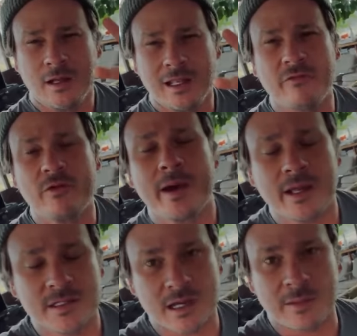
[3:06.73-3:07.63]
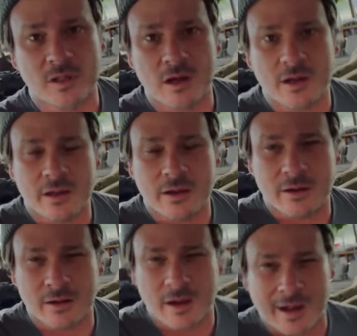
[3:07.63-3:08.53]
Hello everybody, Tom DeLonge here.
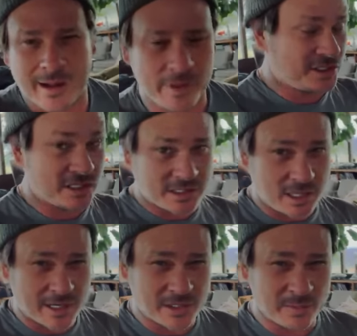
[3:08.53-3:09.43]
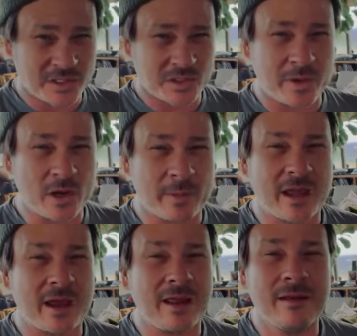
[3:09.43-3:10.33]
Um, just talked to Mr. Peter
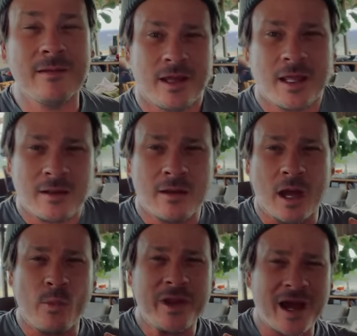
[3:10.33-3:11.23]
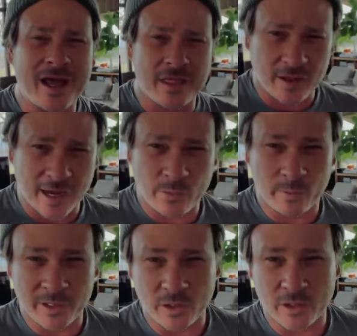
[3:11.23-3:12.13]
McKinnon and uh, we kind of thought it would be
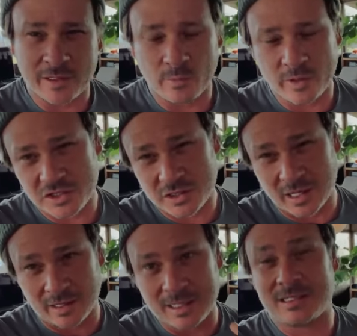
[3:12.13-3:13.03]
good that we should at least